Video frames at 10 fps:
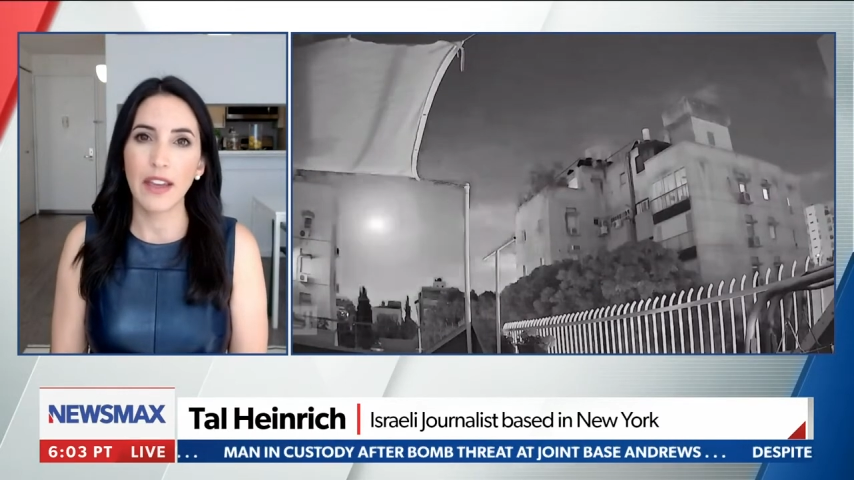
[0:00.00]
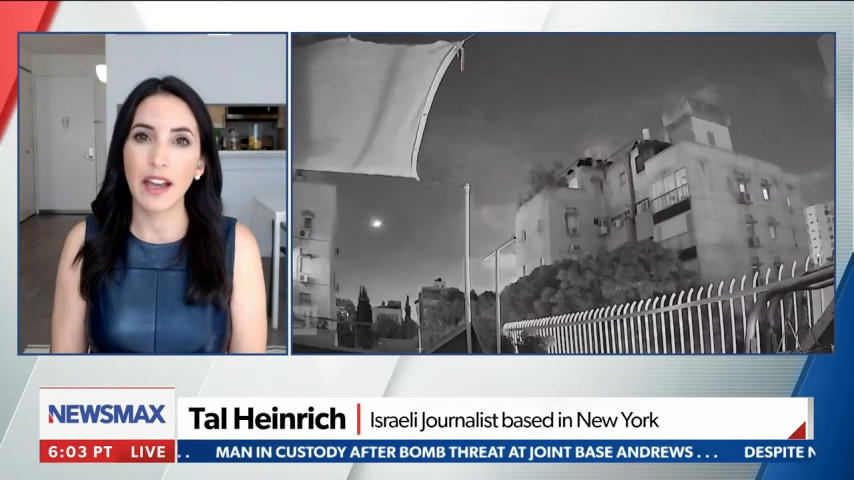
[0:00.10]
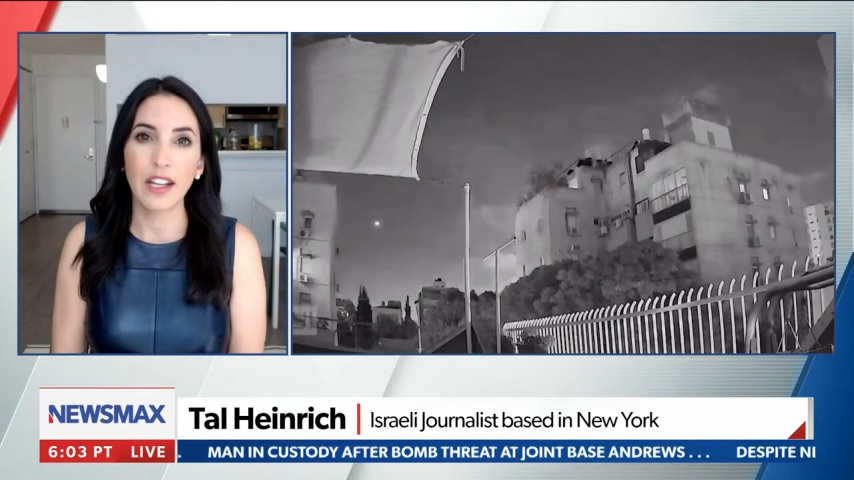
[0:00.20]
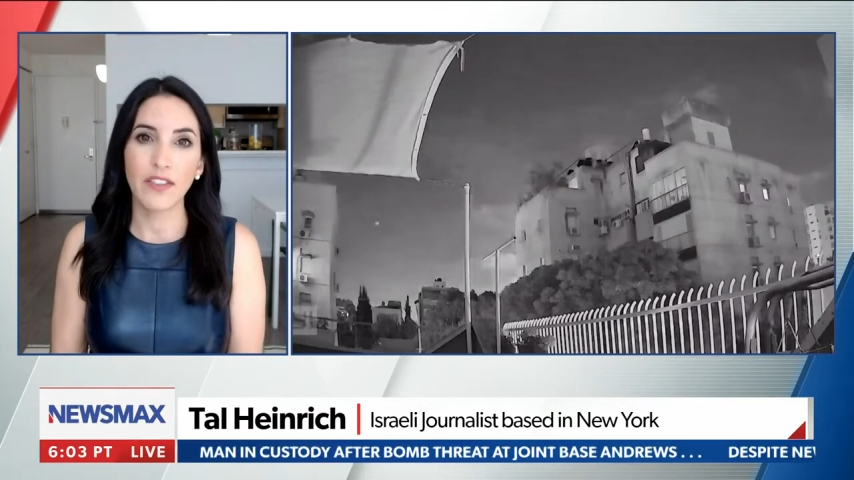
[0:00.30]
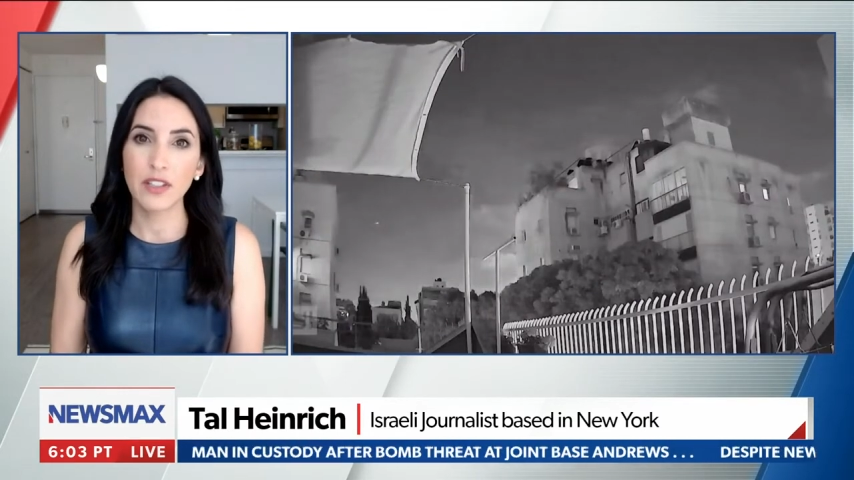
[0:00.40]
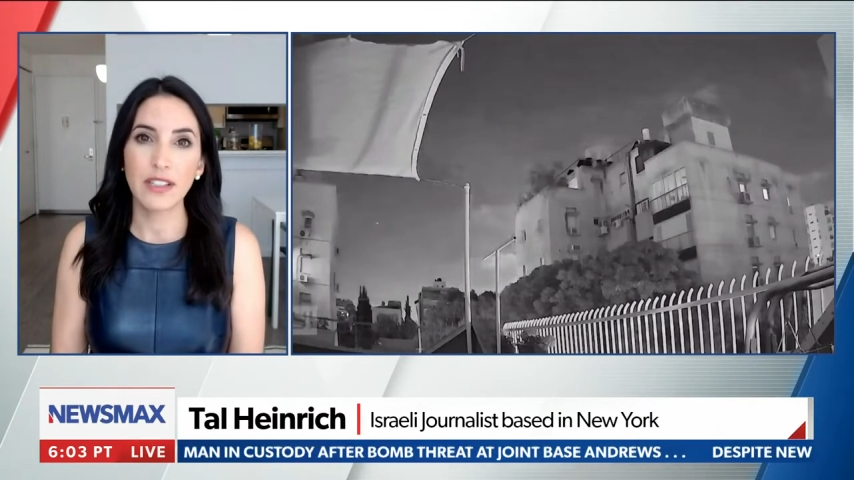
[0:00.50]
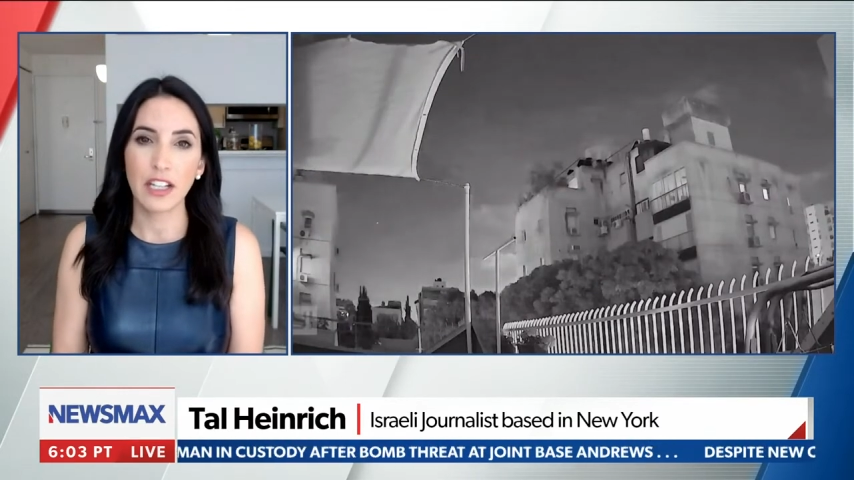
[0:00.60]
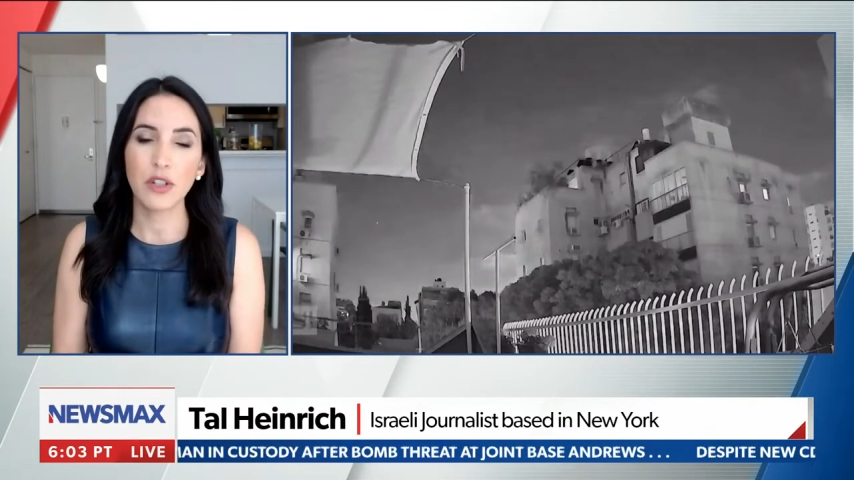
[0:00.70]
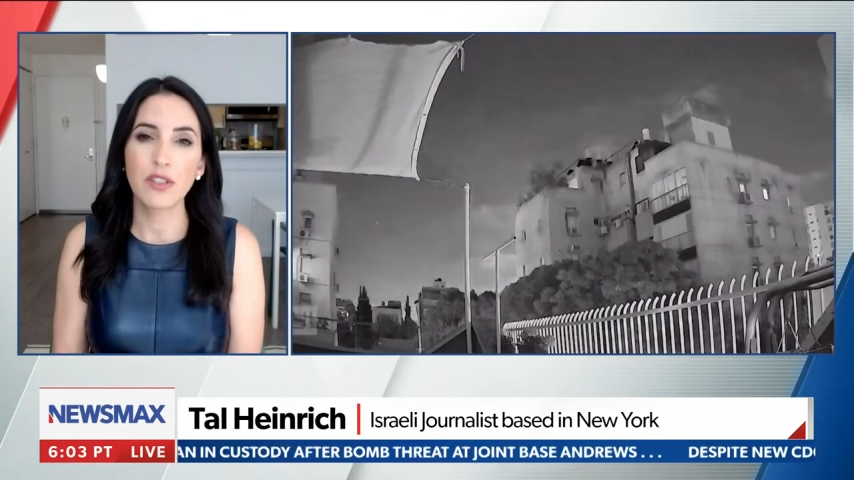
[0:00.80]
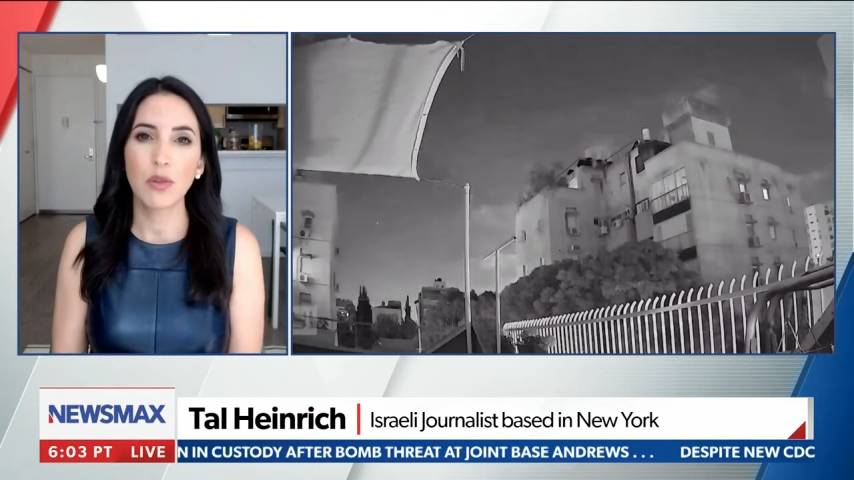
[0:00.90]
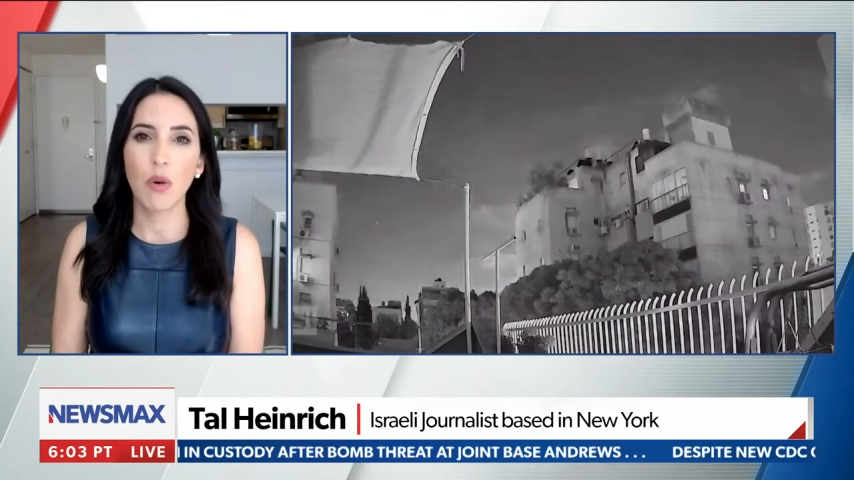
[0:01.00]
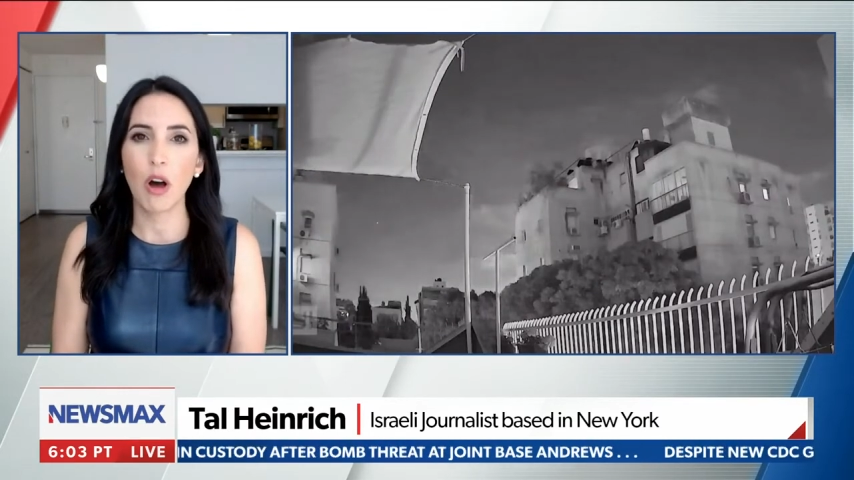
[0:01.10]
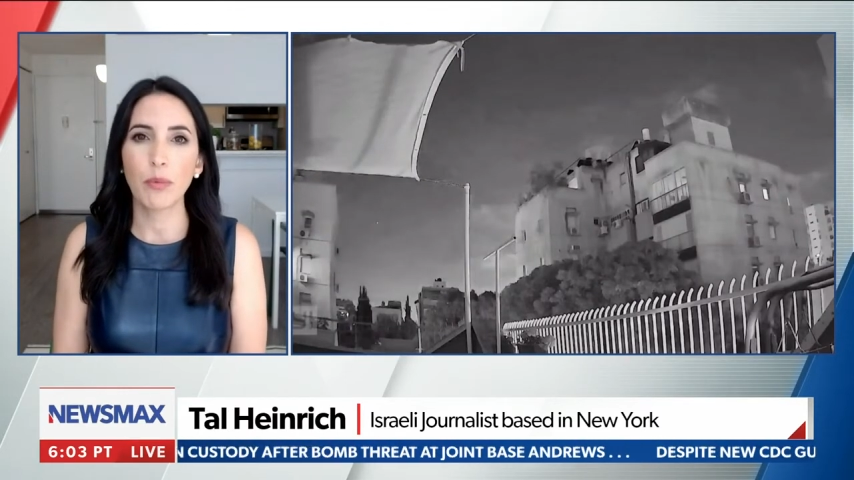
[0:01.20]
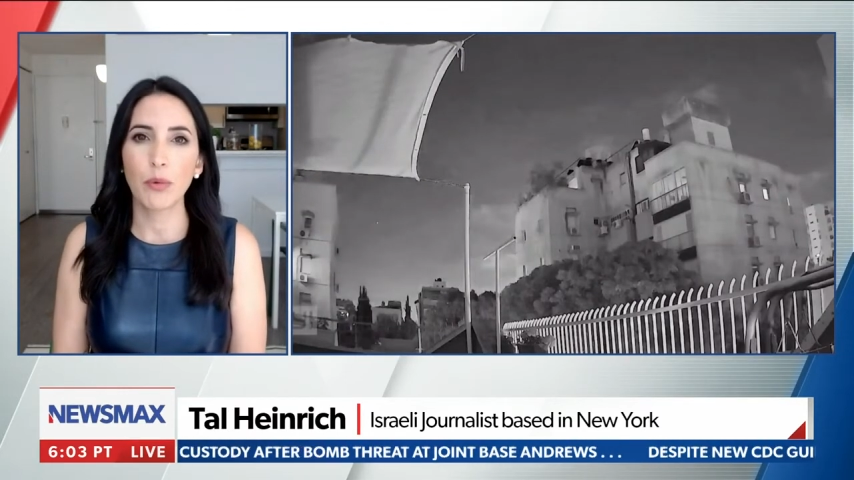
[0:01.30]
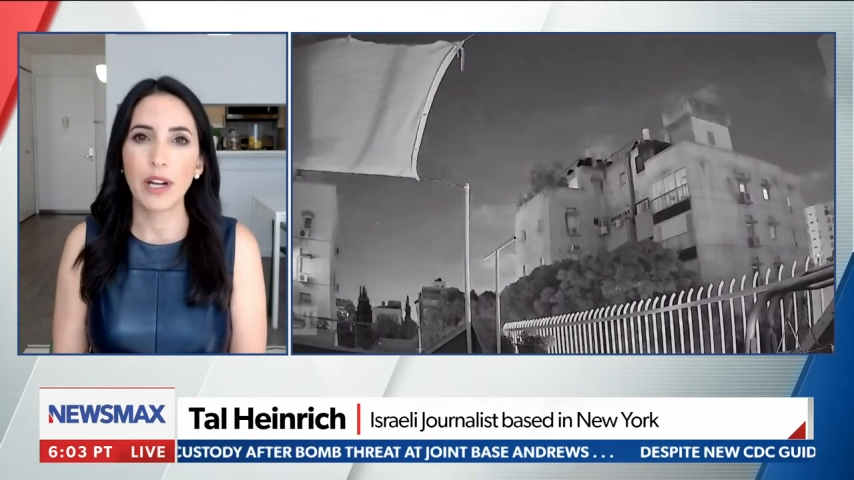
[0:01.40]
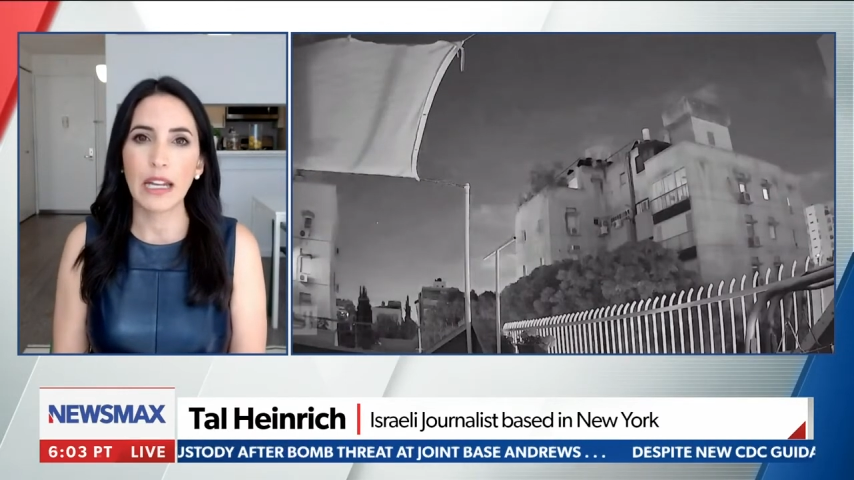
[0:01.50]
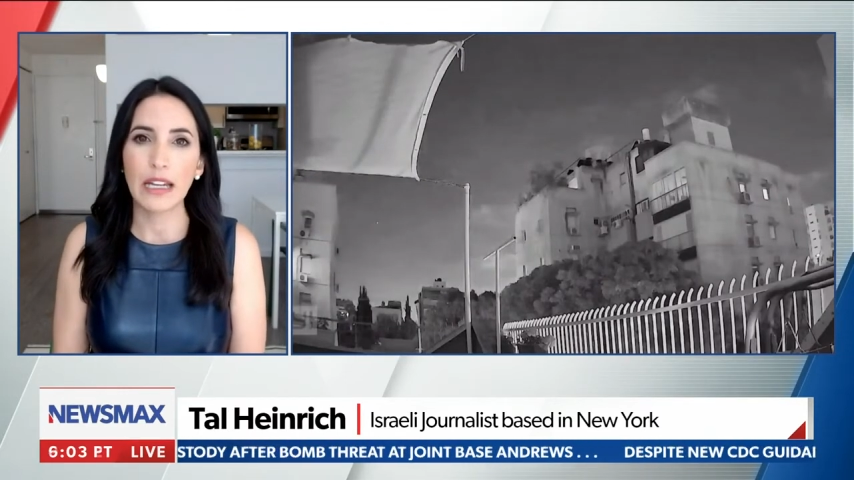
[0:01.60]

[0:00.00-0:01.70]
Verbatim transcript: the IDF continues to operate